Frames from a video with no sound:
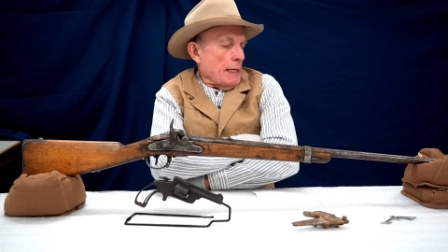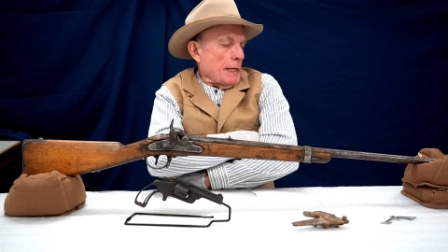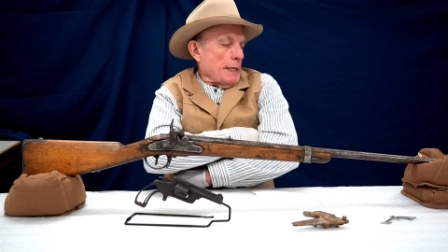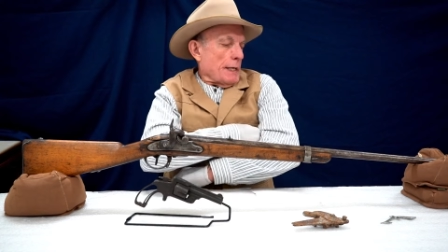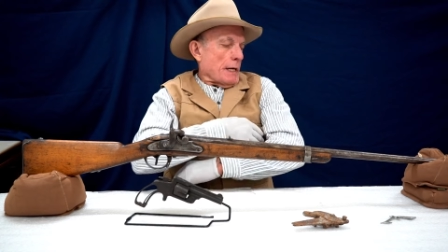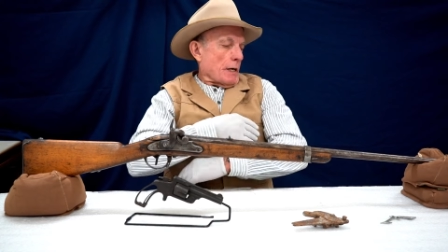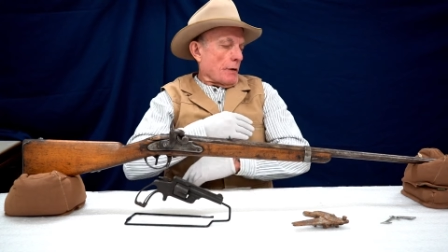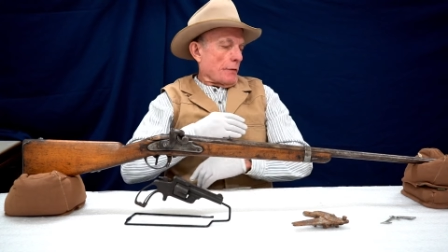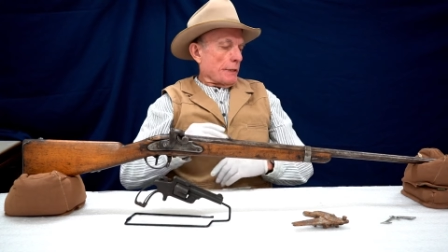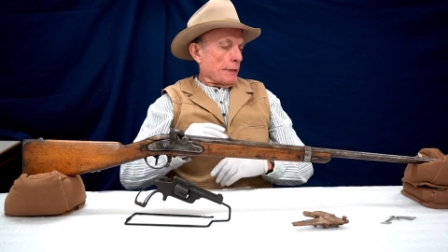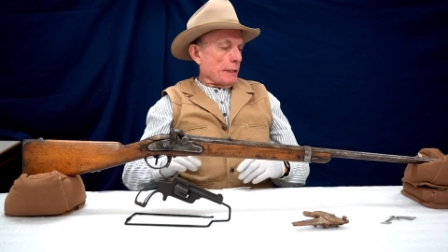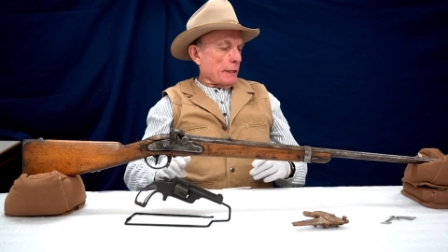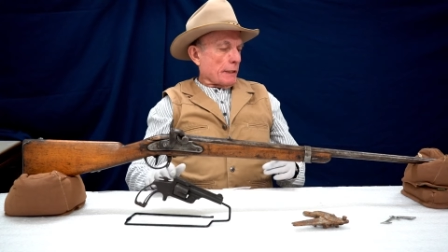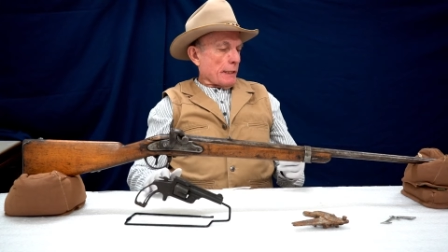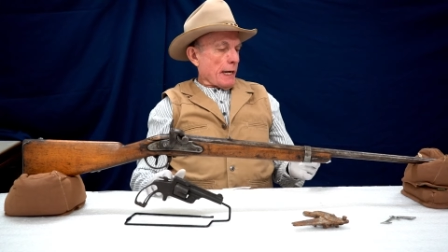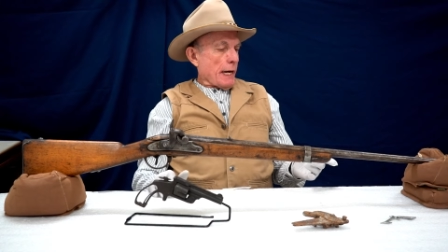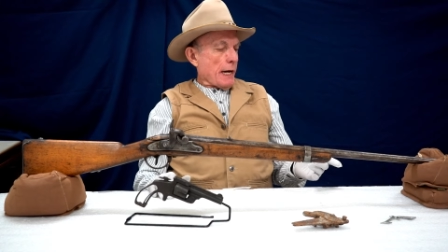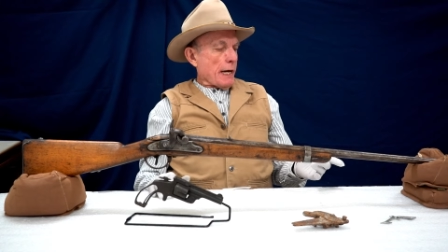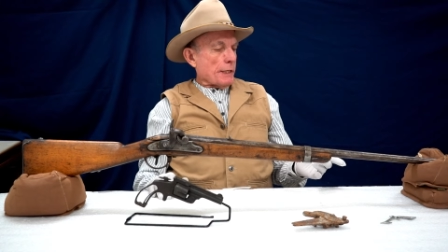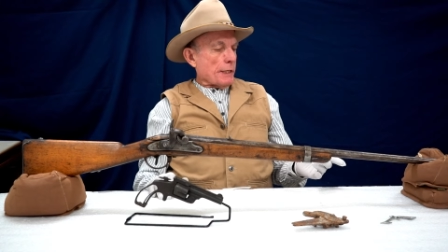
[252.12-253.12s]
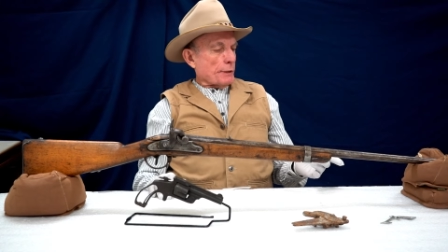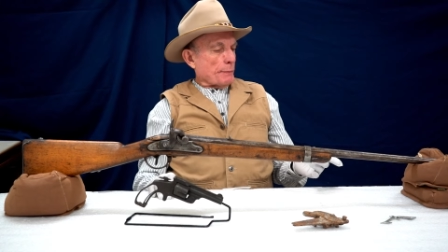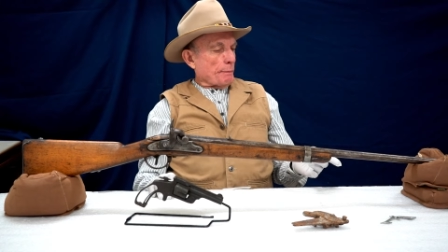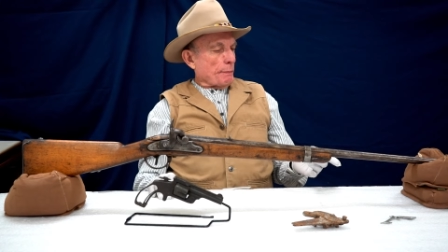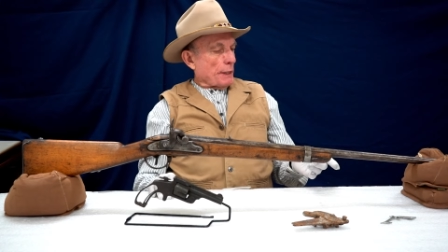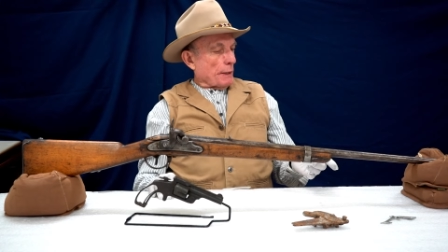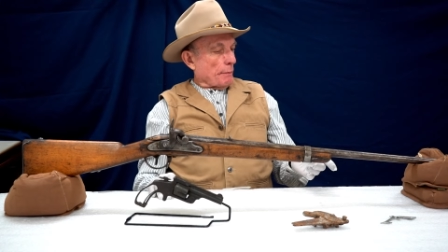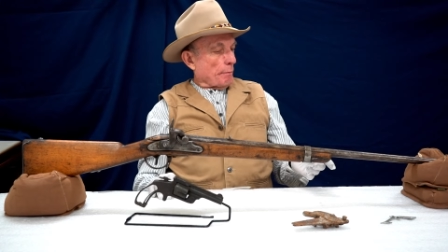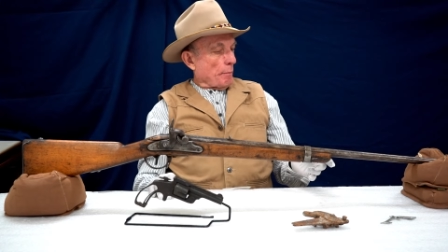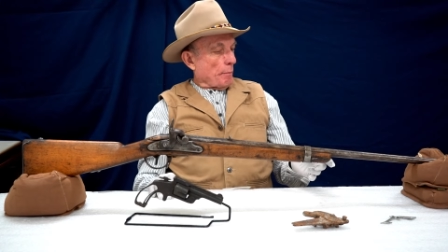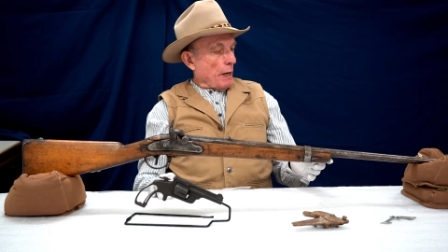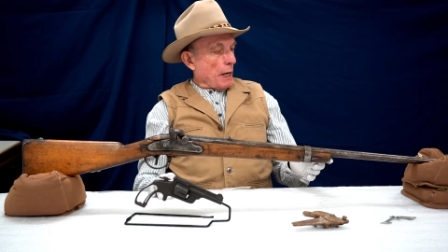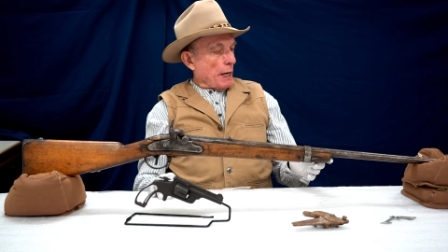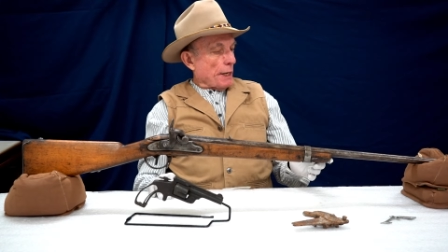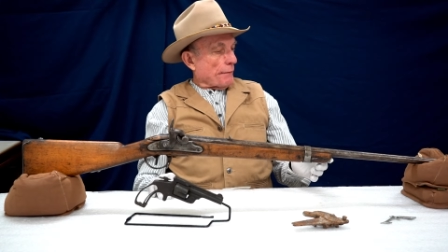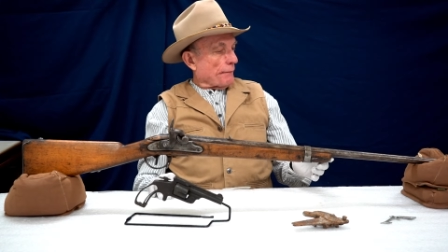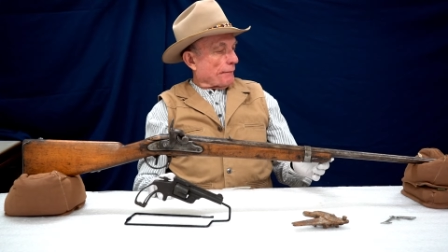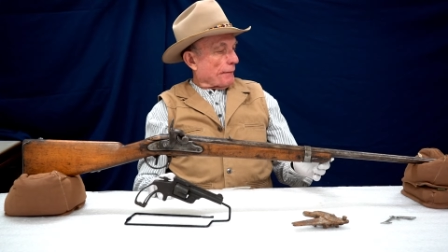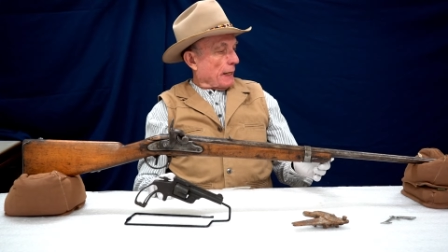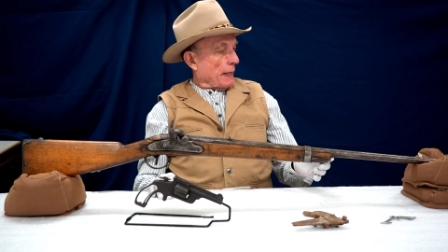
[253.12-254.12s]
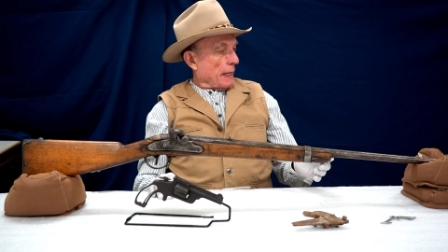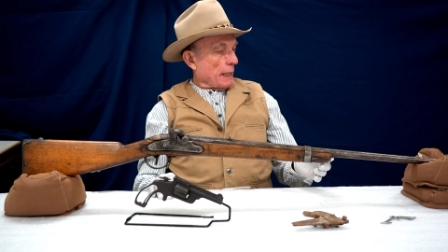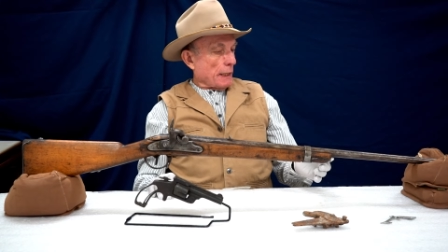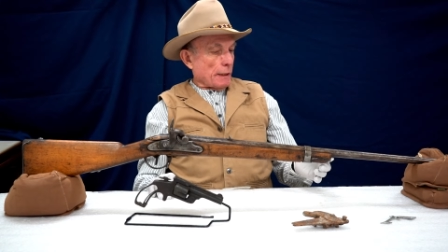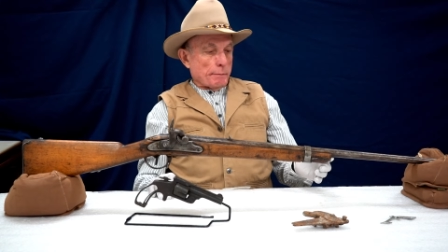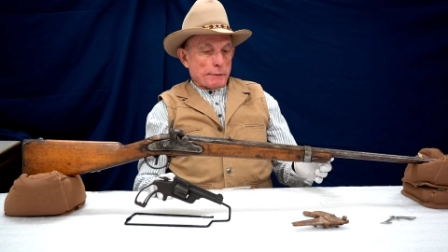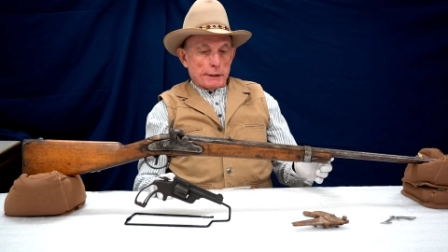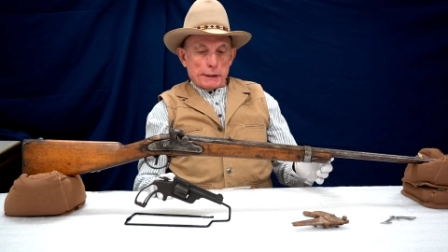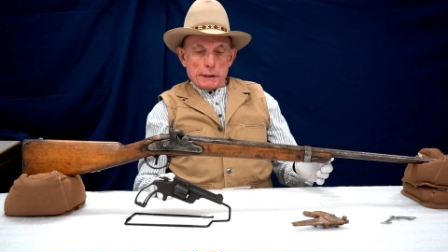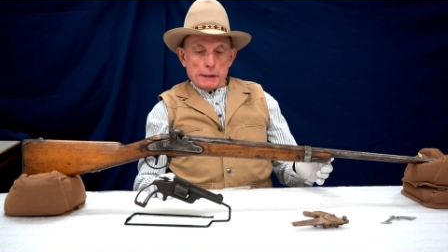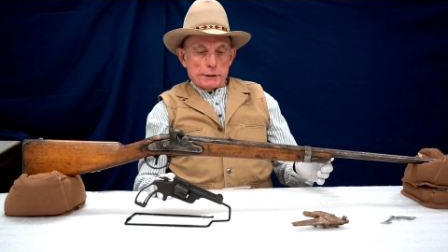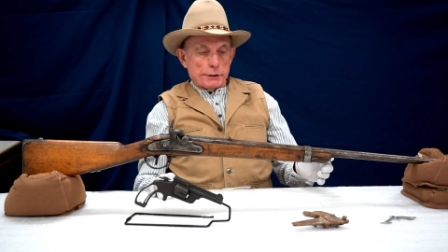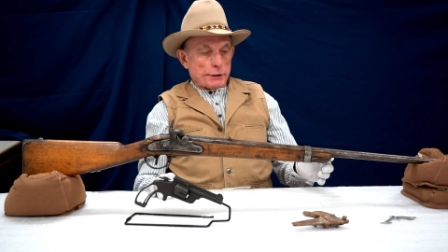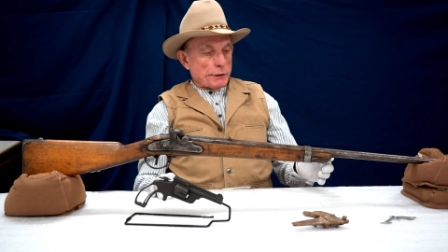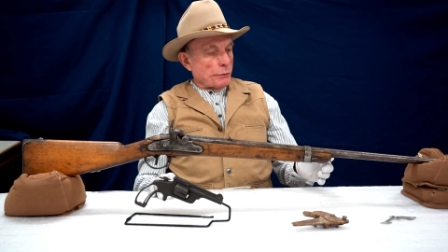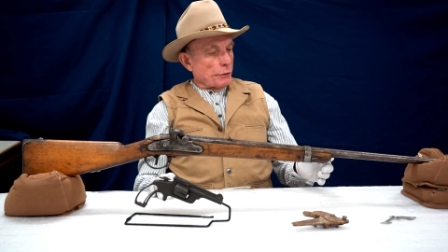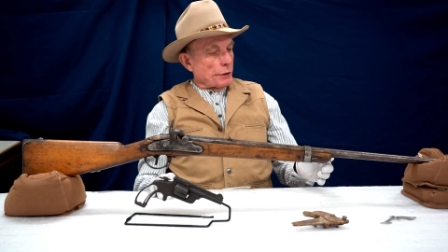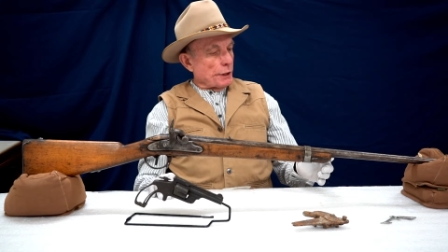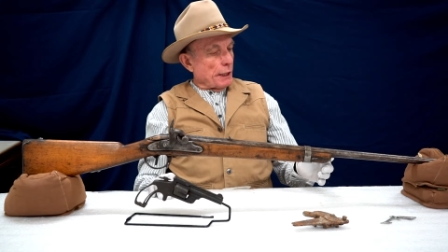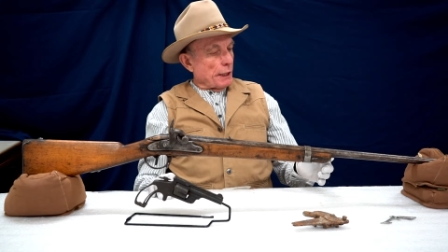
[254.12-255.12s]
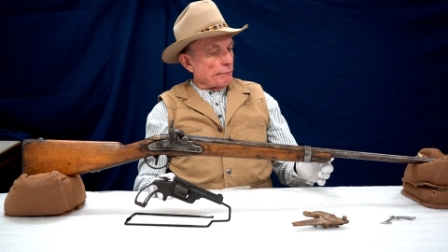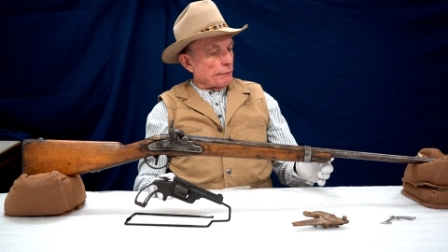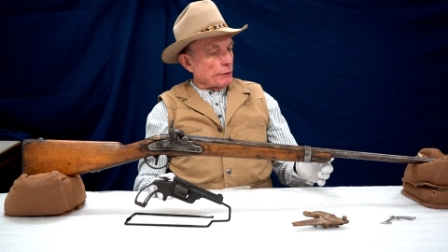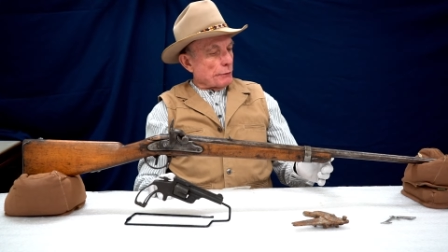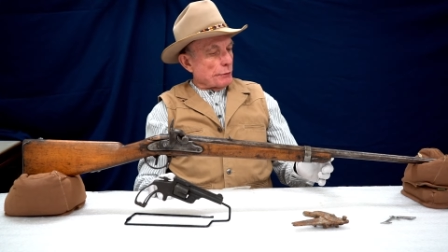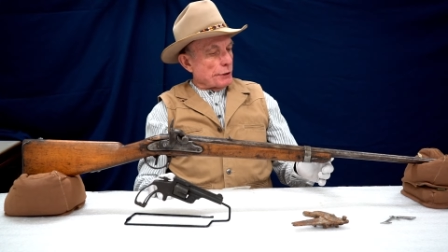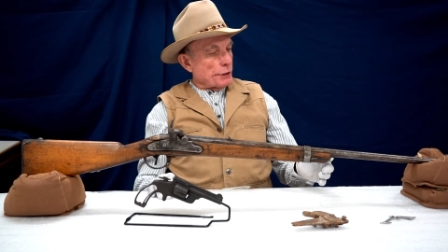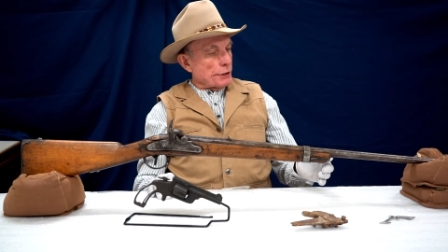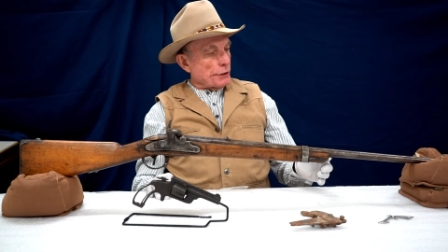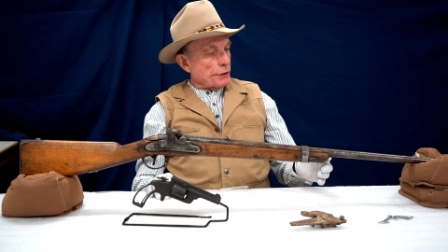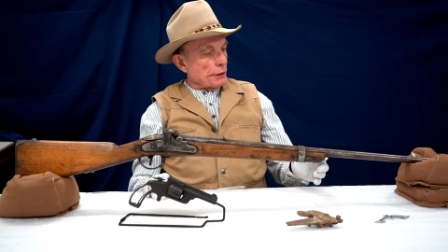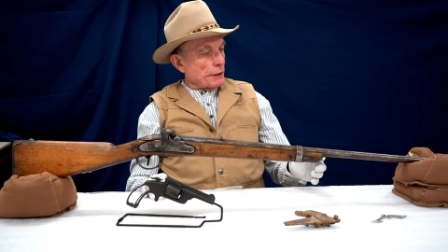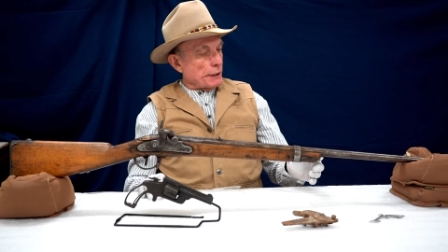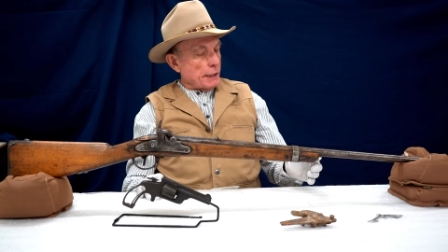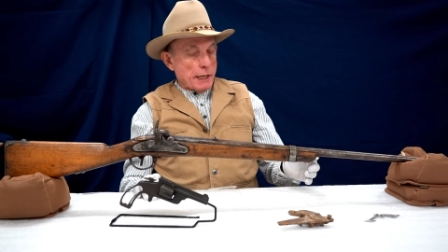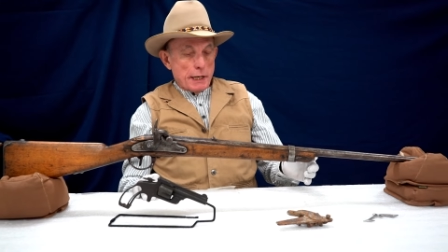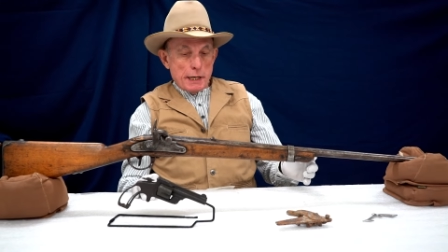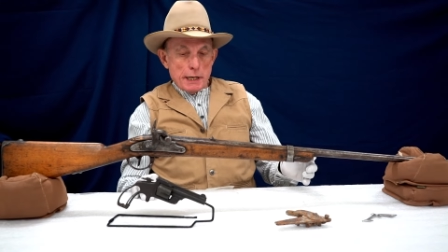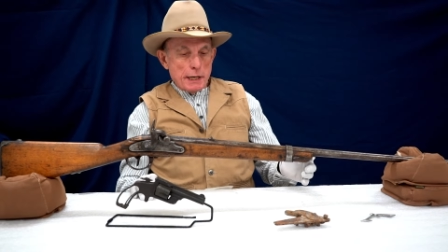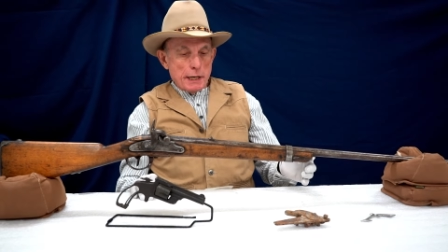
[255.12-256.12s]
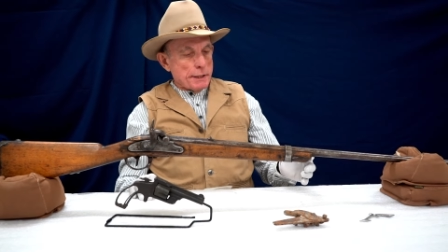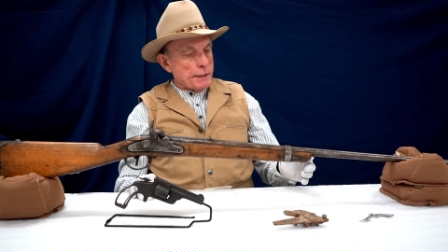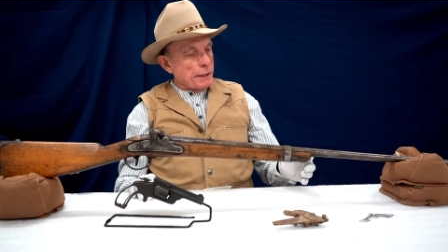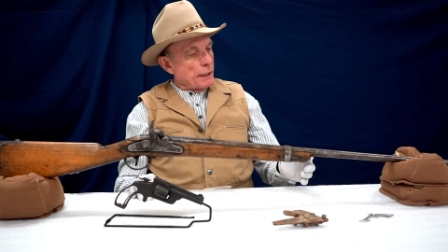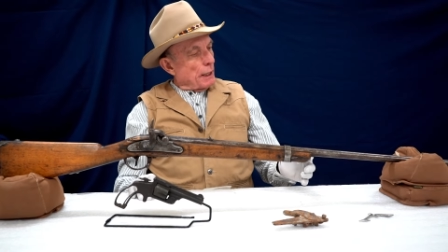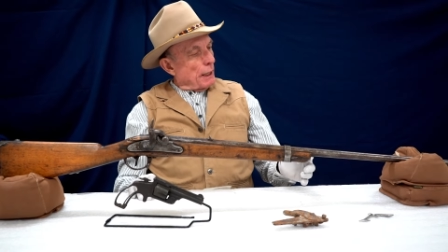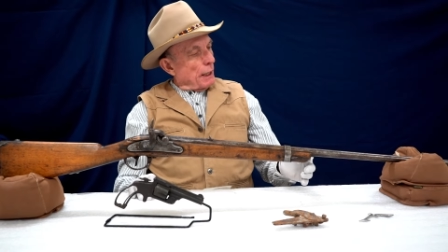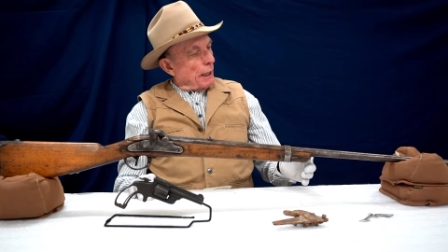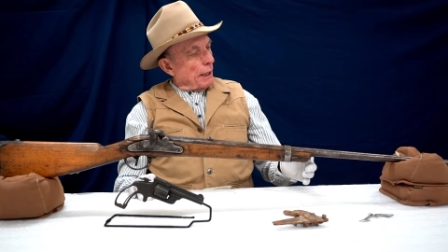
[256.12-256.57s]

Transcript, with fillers: Now it has been modified because it would have originally had